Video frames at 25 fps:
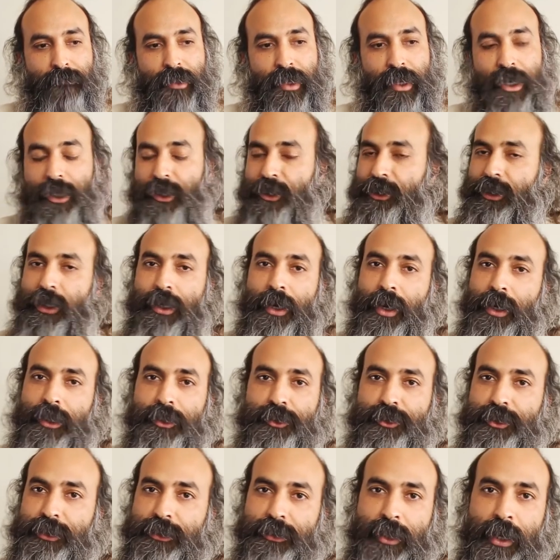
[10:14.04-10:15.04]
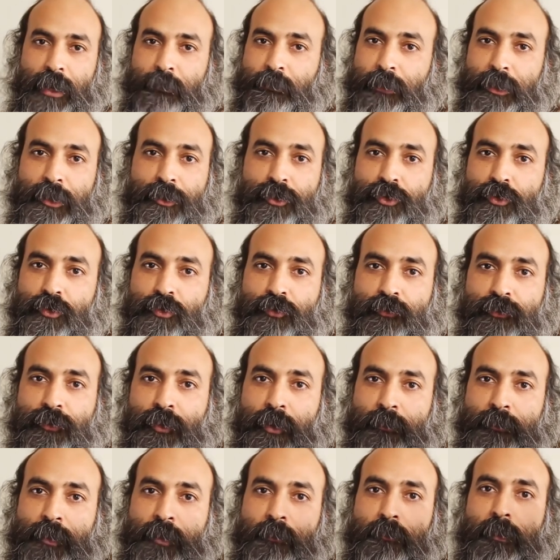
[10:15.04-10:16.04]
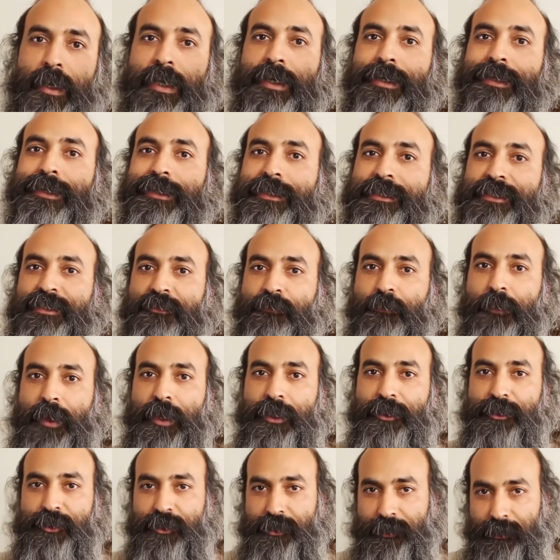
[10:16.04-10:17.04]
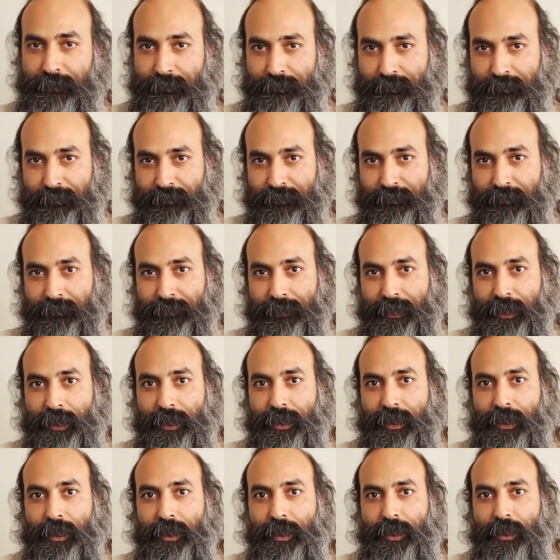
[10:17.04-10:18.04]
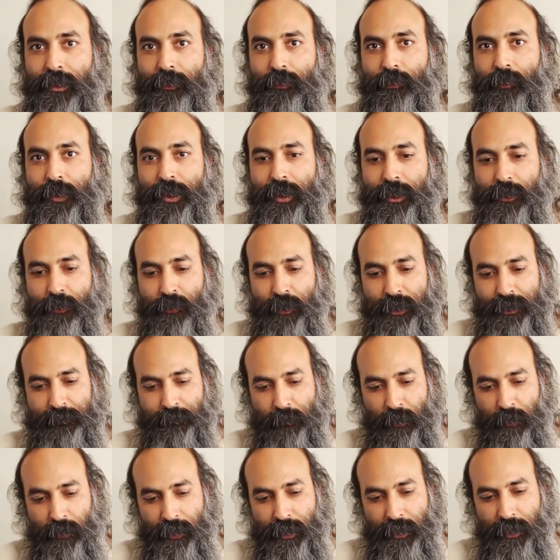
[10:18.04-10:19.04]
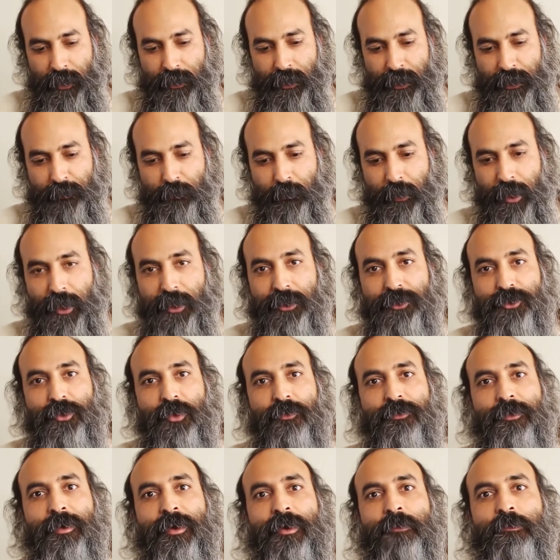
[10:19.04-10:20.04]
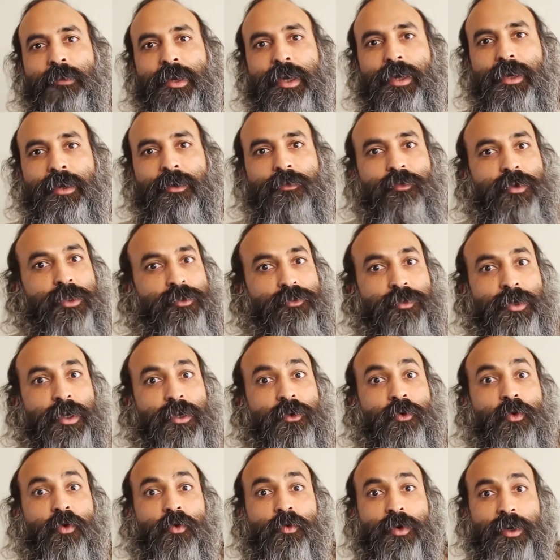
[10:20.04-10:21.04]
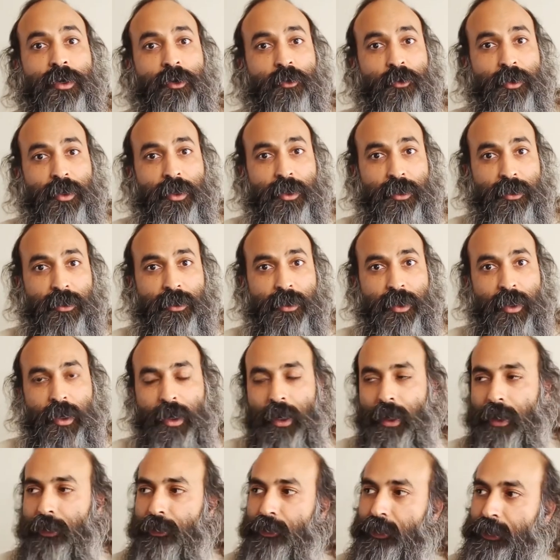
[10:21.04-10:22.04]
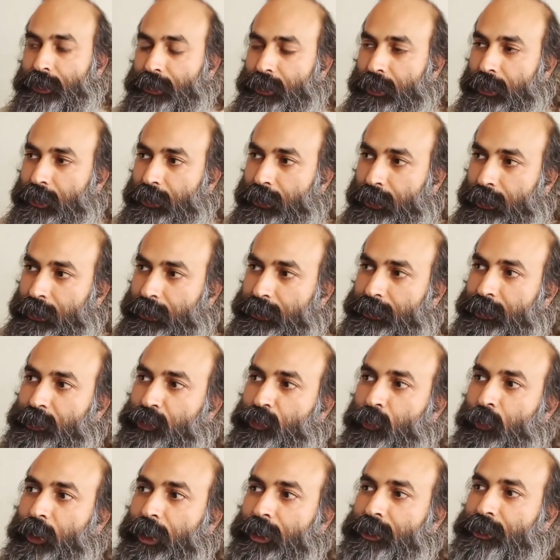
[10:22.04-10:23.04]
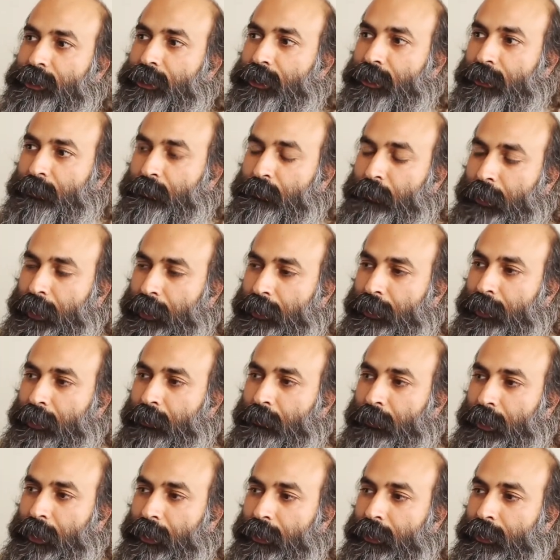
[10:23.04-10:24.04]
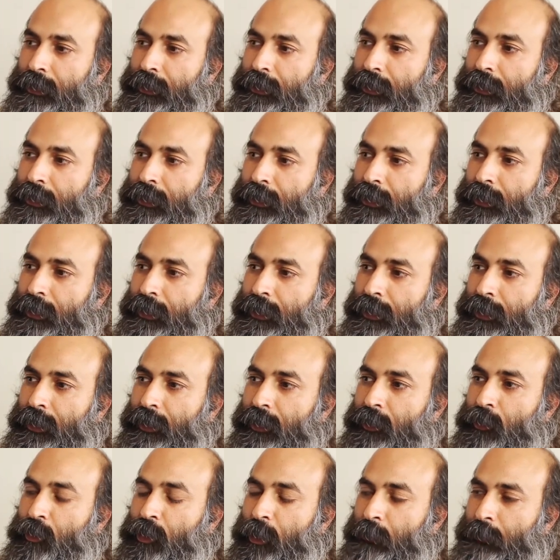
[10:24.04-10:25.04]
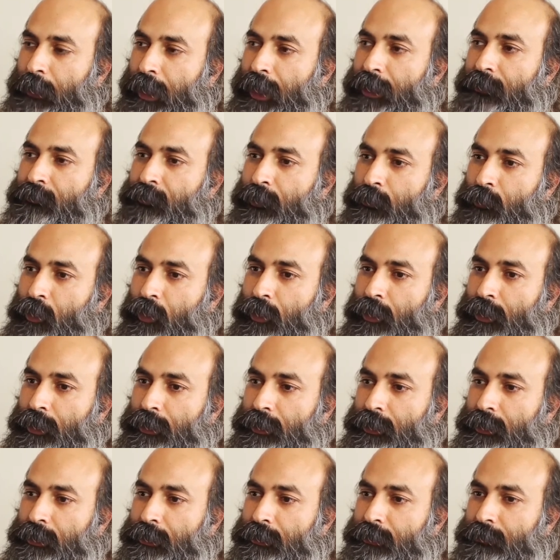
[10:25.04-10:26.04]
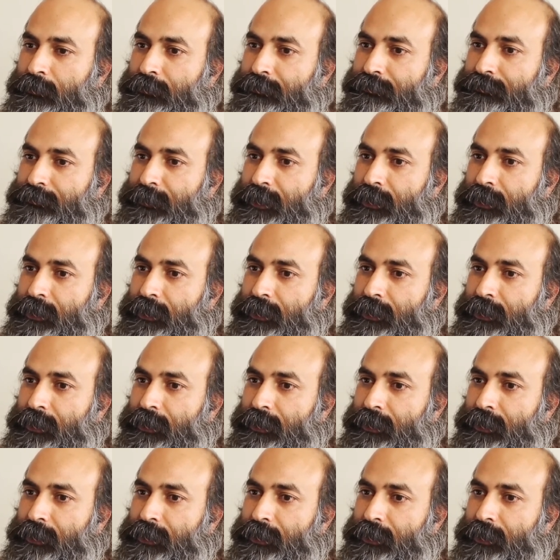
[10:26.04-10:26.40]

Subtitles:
it can't just happen through from the mental space. We need to explore another space of our being which we are overlooking. And this current situation, pandemic, you know, apart from all the